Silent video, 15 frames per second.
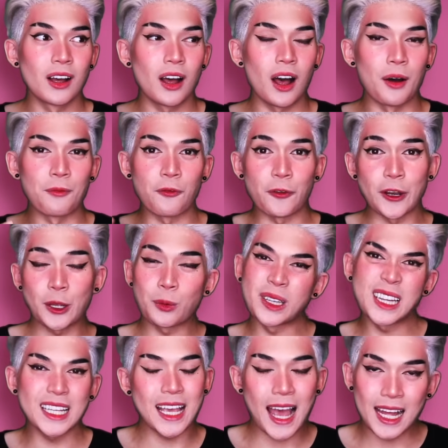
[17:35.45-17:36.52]
um,
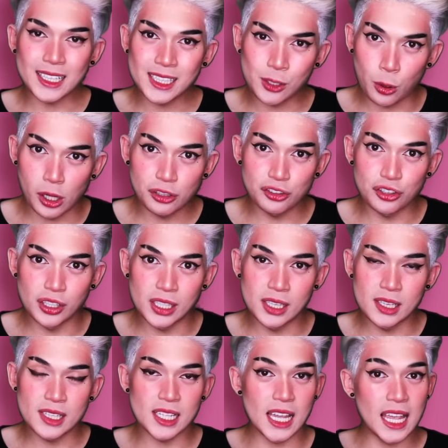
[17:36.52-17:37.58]
frequently asked
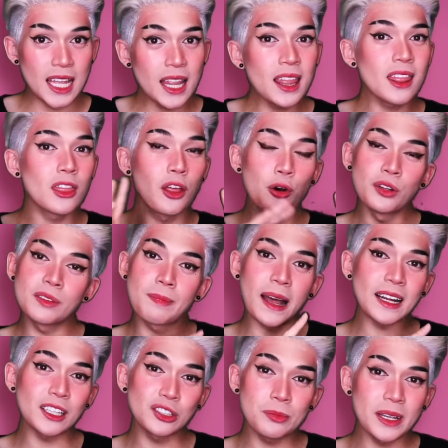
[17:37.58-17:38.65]
questions in those
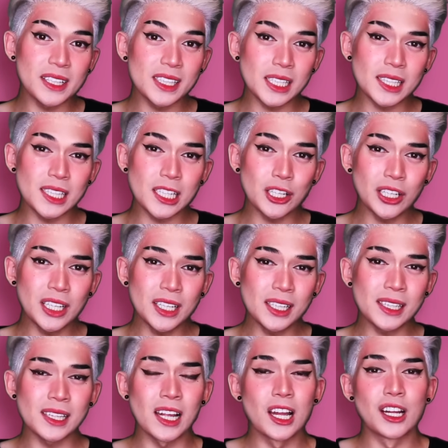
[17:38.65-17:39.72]
back to basics
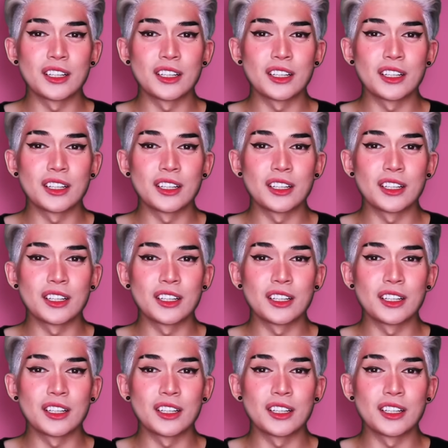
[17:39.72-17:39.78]
series.